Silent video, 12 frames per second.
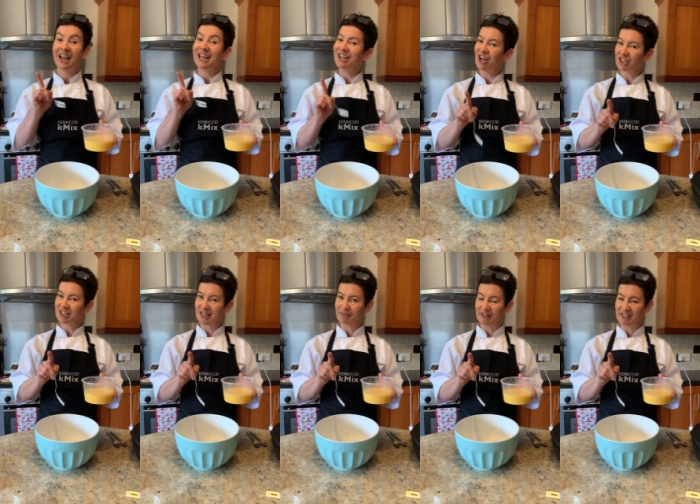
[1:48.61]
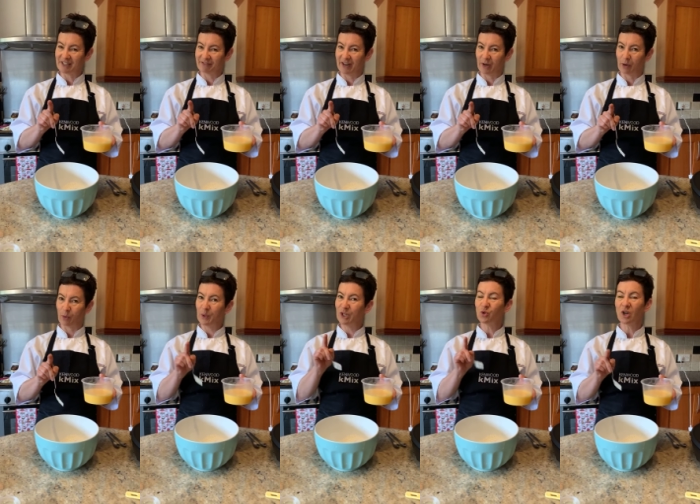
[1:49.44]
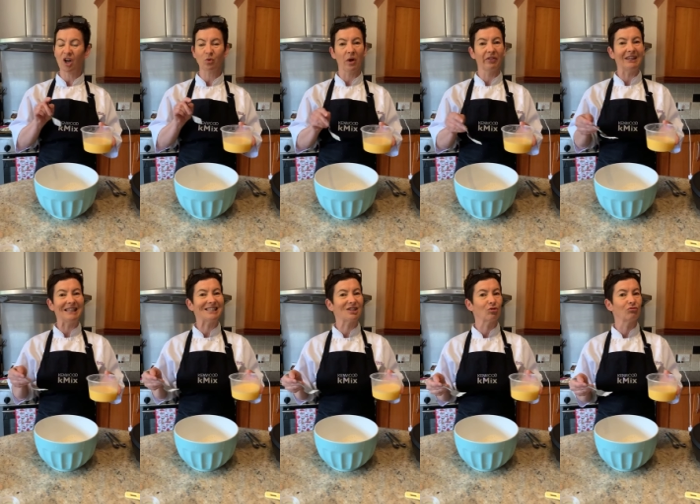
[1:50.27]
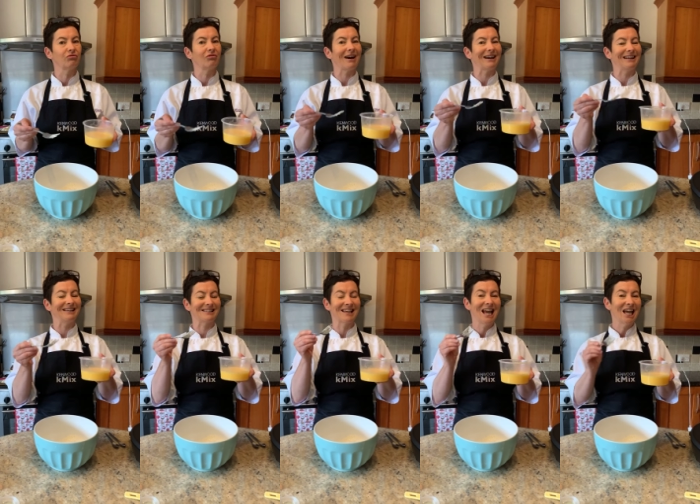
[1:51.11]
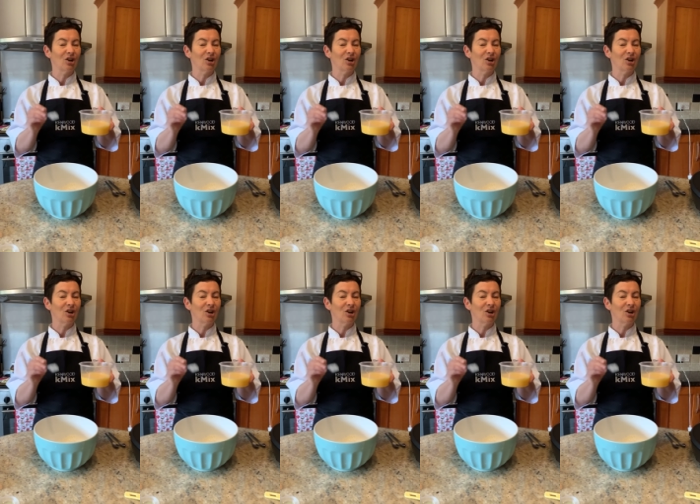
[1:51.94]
Not self-raising flour. We do not want these to rise.